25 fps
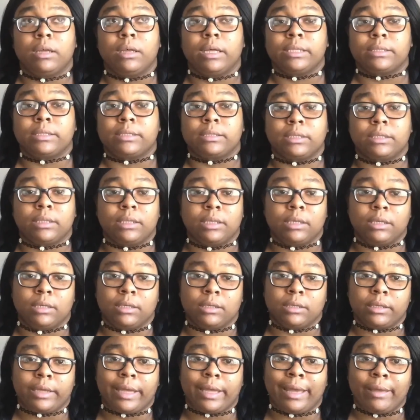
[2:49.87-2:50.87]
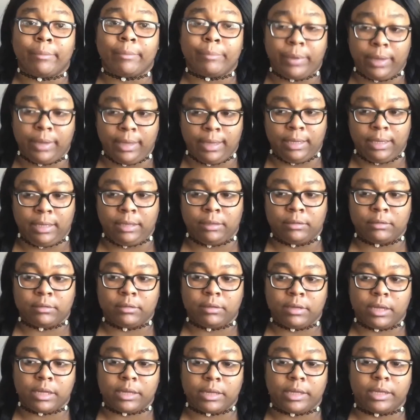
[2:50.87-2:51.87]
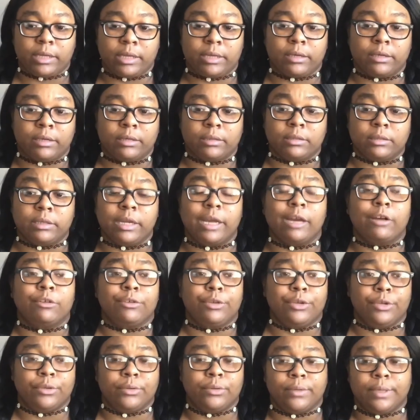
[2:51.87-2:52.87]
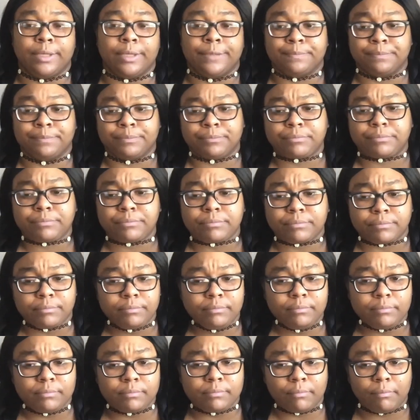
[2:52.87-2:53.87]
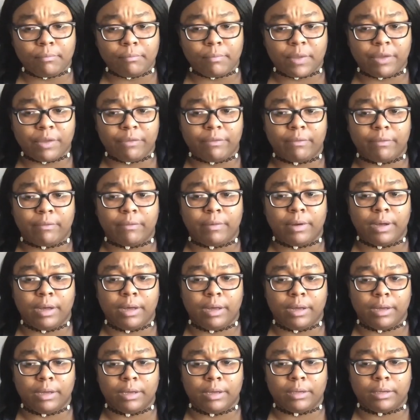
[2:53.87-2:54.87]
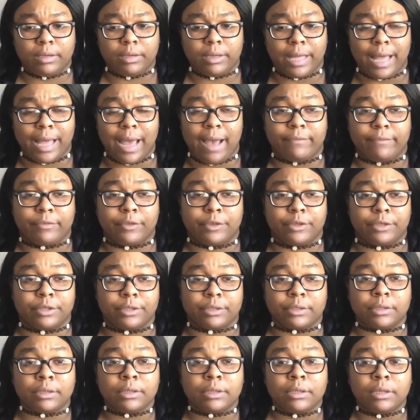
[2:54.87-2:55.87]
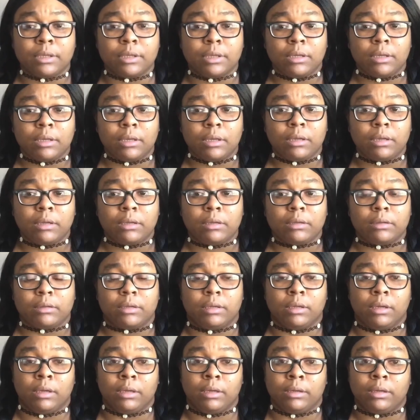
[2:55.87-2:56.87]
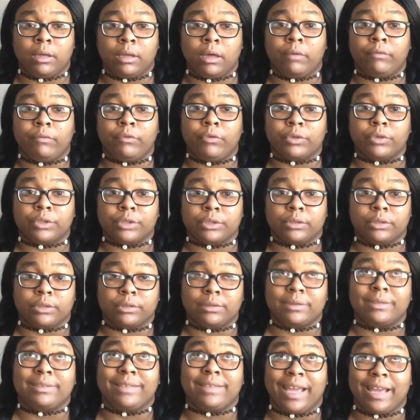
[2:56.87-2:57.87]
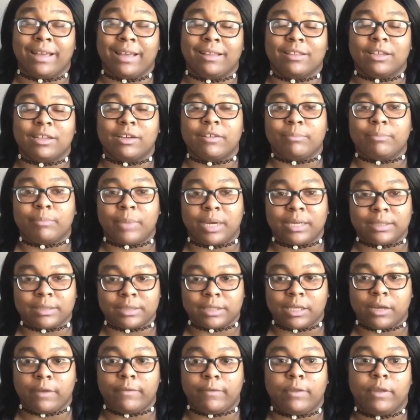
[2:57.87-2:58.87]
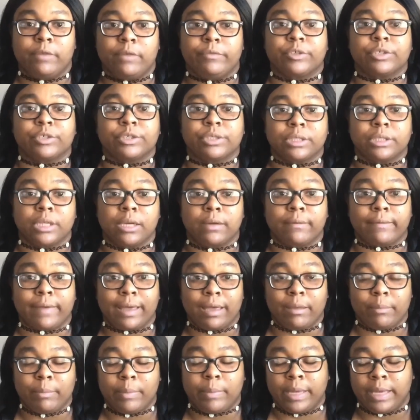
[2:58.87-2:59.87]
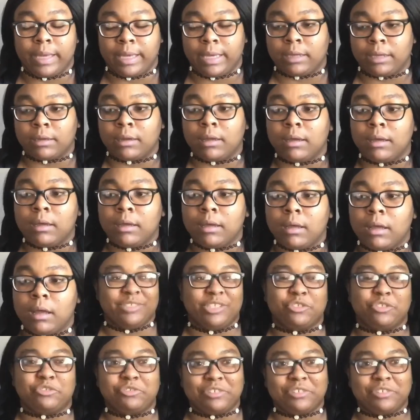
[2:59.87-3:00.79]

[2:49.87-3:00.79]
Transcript: it's a campaign that they're now doing uh, after the love your yeah love myself love yourself campaign the